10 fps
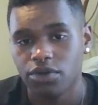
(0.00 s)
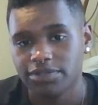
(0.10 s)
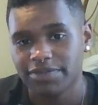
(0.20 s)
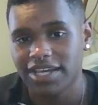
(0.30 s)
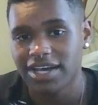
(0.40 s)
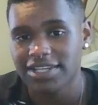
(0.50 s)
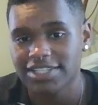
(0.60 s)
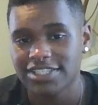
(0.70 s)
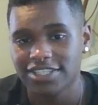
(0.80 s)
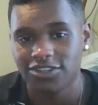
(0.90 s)

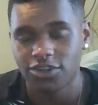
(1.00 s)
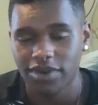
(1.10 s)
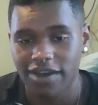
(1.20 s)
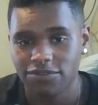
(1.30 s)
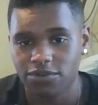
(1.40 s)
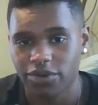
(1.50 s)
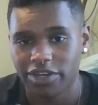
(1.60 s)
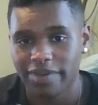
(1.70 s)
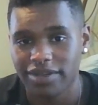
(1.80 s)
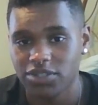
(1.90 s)
because you don't have to
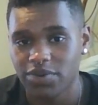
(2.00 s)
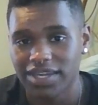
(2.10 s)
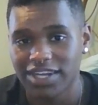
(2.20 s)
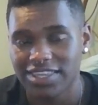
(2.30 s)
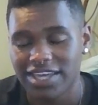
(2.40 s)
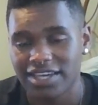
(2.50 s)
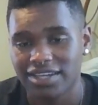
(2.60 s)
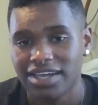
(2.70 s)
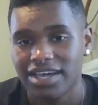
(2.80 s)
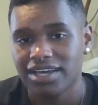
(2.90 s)
worry about doing anything.
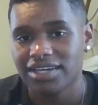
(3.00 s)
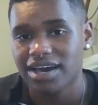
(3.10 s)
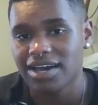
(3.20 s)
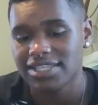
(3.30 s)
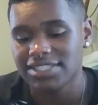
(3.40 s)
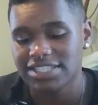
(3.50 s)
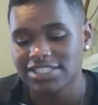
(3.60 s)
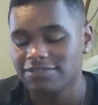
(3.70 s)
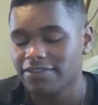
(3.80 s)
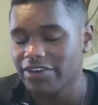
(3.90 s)
Cons is
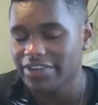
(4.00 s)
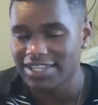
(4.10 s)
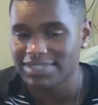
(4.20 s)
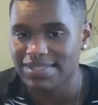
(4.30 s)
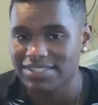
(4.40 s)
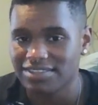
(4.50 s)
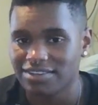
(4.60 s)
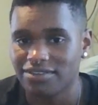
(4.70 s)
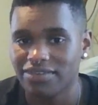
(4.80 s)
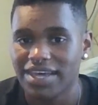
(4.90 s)
it's very
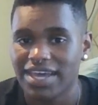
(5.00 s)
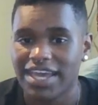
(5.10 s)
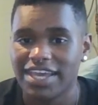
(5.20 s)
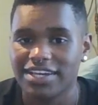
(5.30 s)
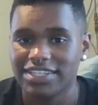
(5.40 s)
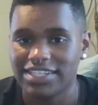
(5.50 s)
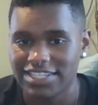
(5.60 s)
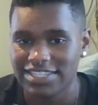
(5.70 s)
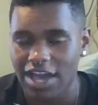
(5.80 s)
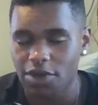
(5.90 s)
expensive, and it
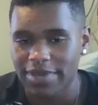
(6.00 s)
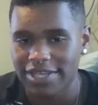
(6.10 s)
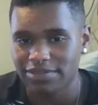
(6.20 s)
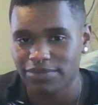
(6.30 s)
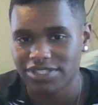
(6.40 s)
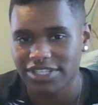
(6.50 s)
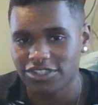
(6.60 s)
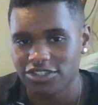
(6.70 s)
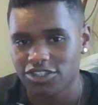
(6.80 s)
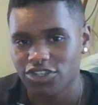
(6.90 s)
is an outpatient
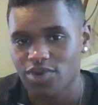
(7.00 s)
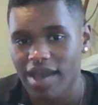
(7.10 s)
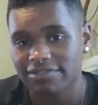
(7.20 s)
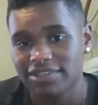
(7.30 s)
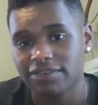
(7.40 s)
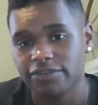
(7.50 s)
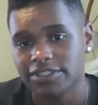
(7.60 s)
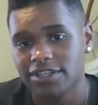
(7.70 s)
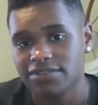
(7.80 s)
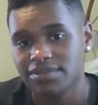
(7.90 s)
procedure, so you have to give
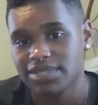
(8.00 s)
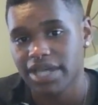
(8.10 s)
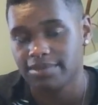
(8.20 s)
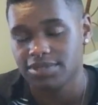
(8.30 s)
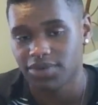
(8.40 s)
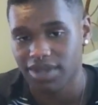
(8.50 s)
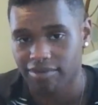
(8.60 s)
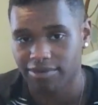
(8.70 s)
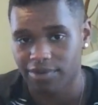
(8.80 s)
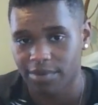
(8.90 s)
yourself some time to
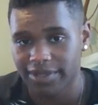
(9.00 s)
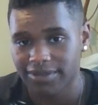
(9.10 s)
recover from it.